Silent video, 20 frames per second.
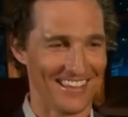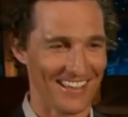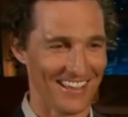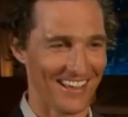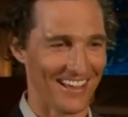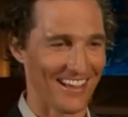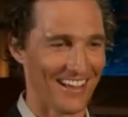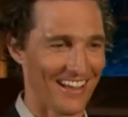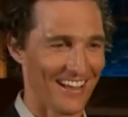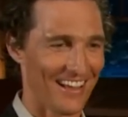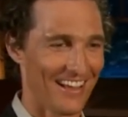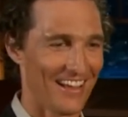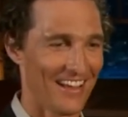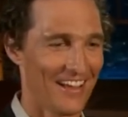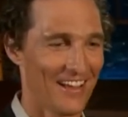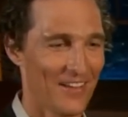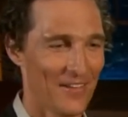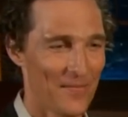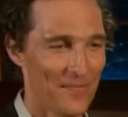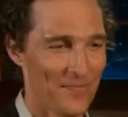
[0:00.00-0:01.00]
You ever been to
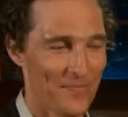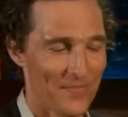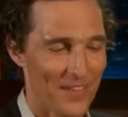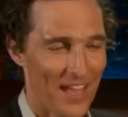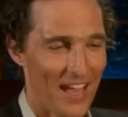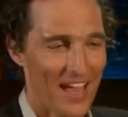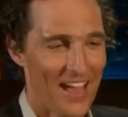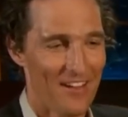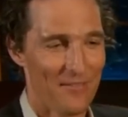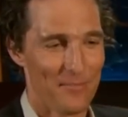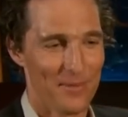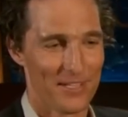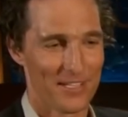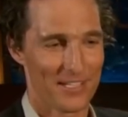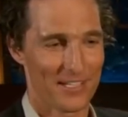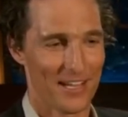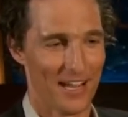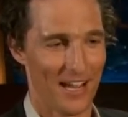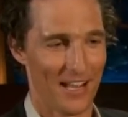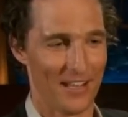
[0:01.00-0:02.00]
Scotland, buddy? I have been
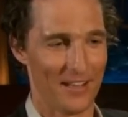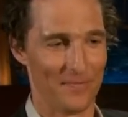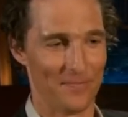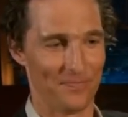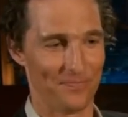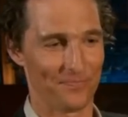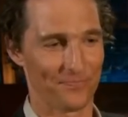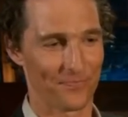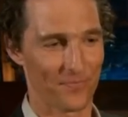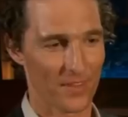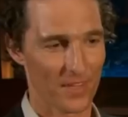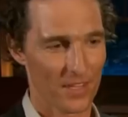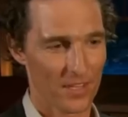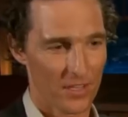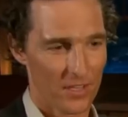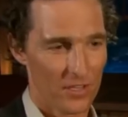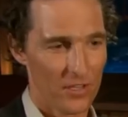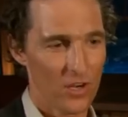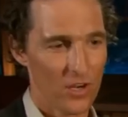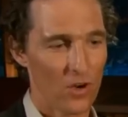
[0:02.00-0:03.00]
to Scotland. Yeah, yeah.
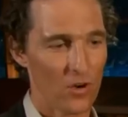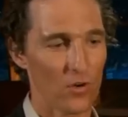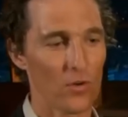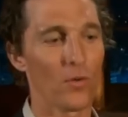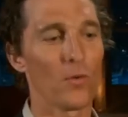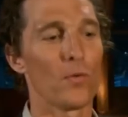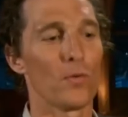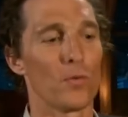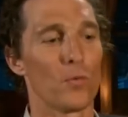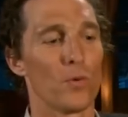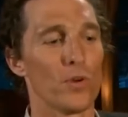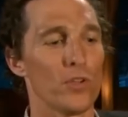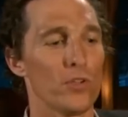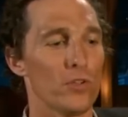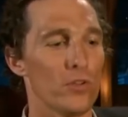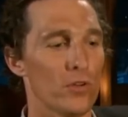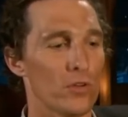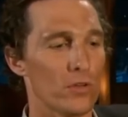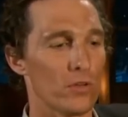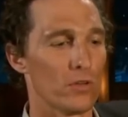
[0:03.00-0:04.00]
Well, you know, what they
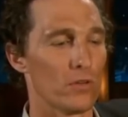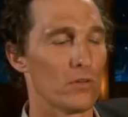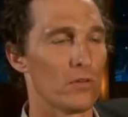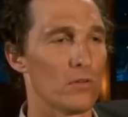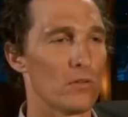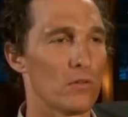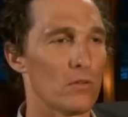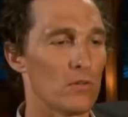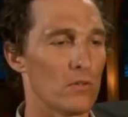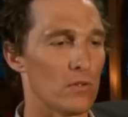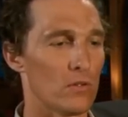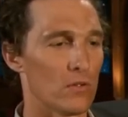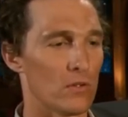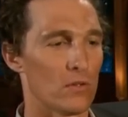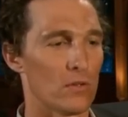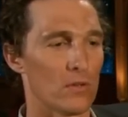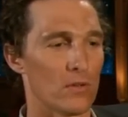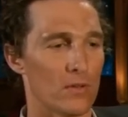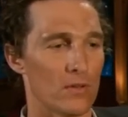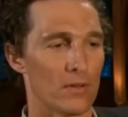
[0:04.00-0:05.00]
got good
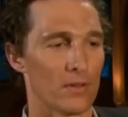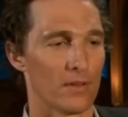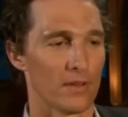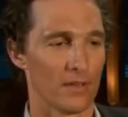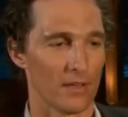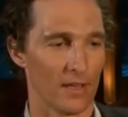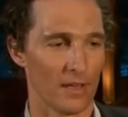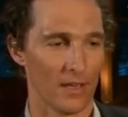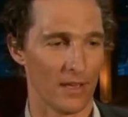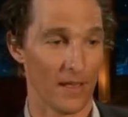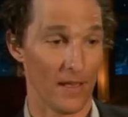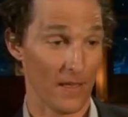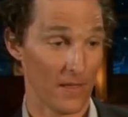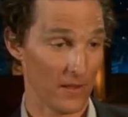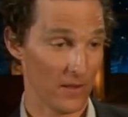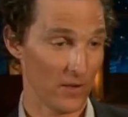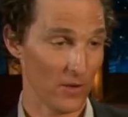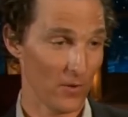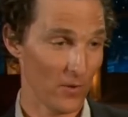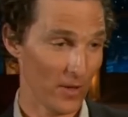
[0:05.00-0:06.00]
weed in Scotland, buddy.
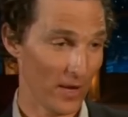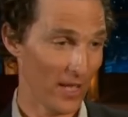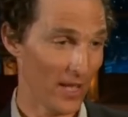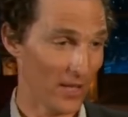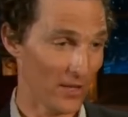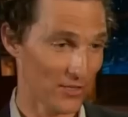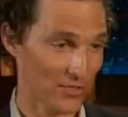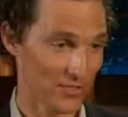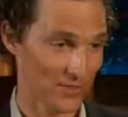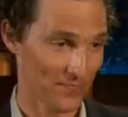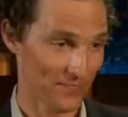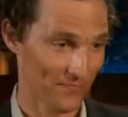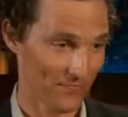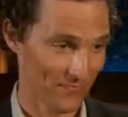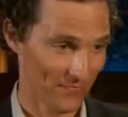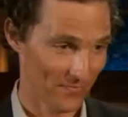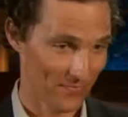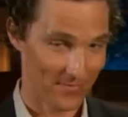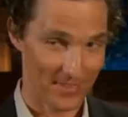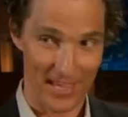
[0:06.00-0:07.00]
And you know what else?
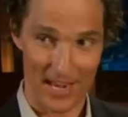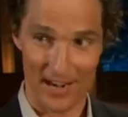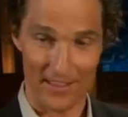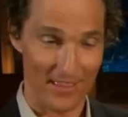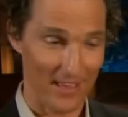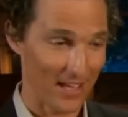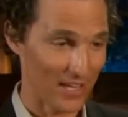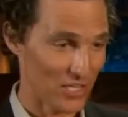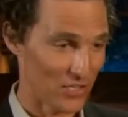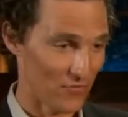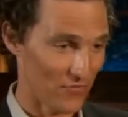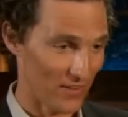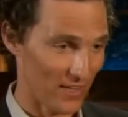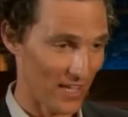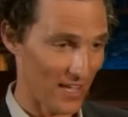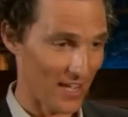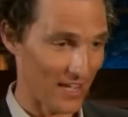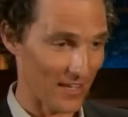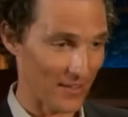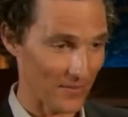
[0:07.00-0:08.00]
Down in the
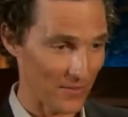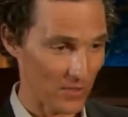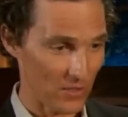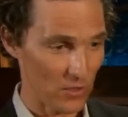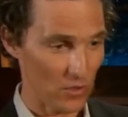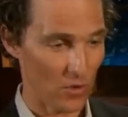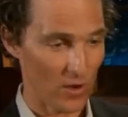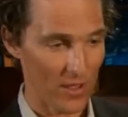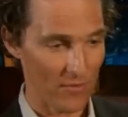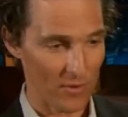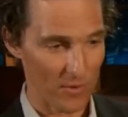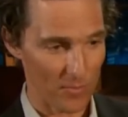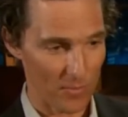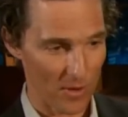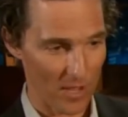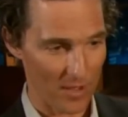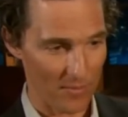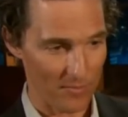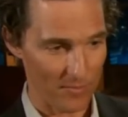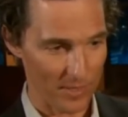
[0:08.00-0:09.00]
Atchafalaya, you don't have any
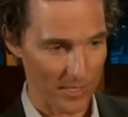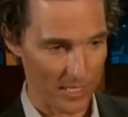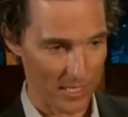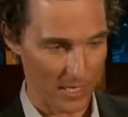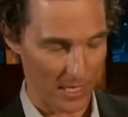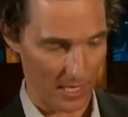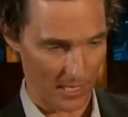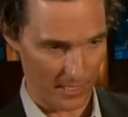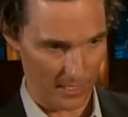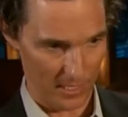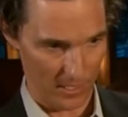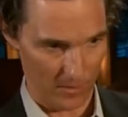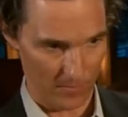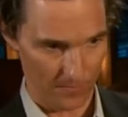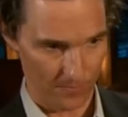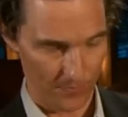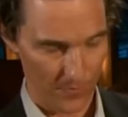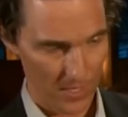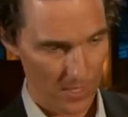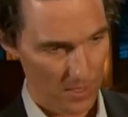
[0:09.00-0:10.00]
problem being like, you
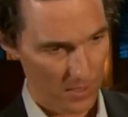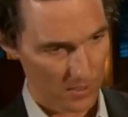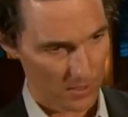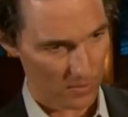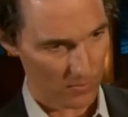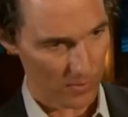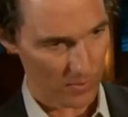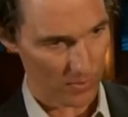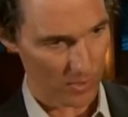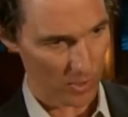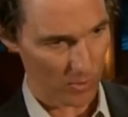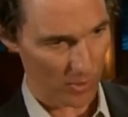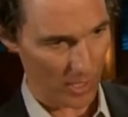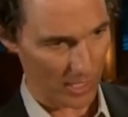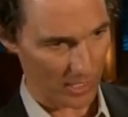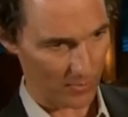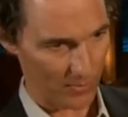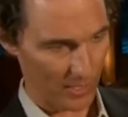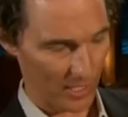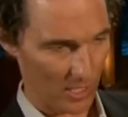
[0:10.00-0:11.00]
know, some people don't
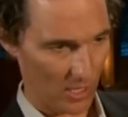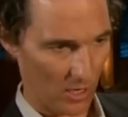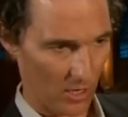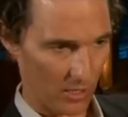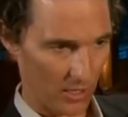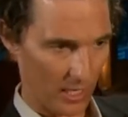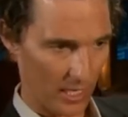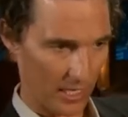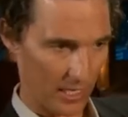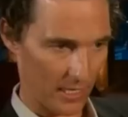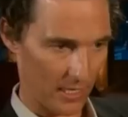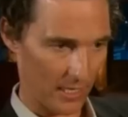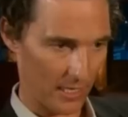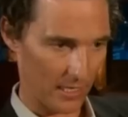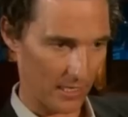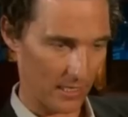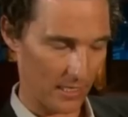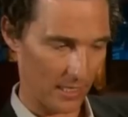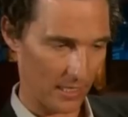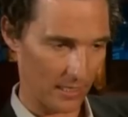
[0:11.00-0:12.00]
like to be called like
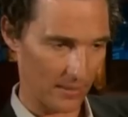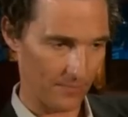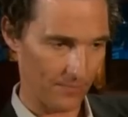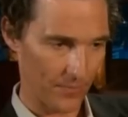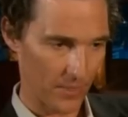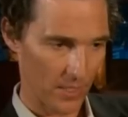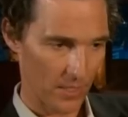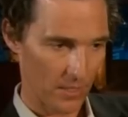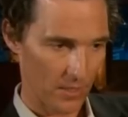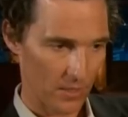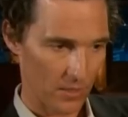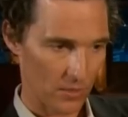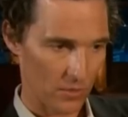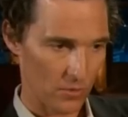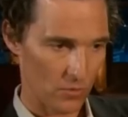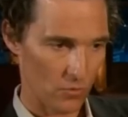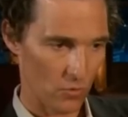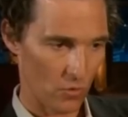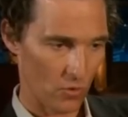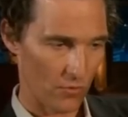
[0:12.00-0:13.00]
a
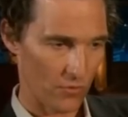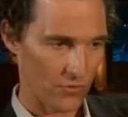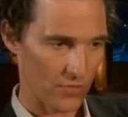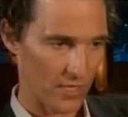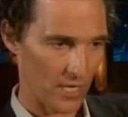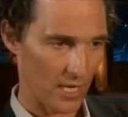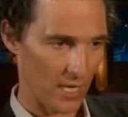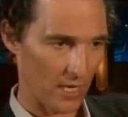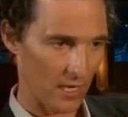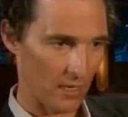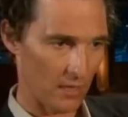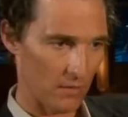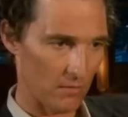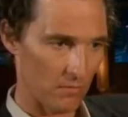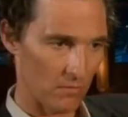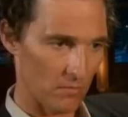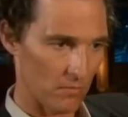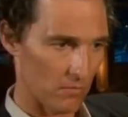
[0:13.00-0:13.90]
dwarf, say.